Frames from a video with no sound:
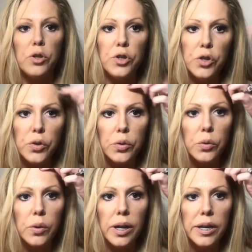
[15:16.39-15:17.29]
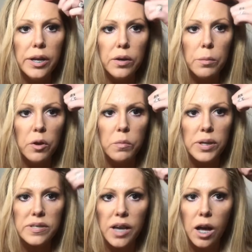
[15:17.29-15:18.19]
to adhere to both my
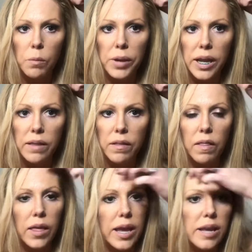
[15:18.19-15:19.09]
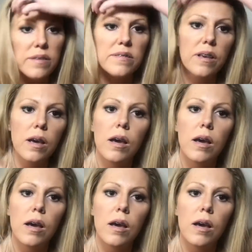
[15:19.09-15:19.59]
scalp and the lace